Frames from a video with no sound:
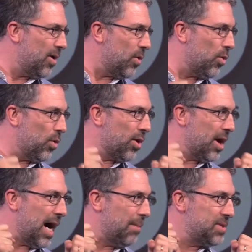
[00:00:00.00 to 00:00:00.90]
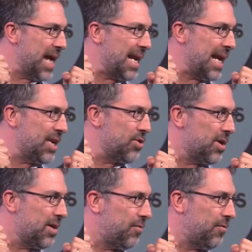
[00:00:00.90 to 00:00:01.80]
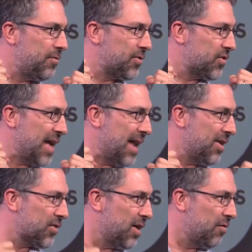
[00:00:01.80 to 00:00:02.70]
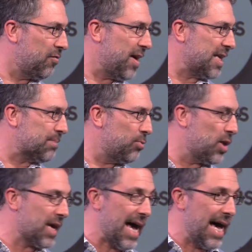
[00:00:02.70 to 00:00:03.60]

or updating your status on Facebook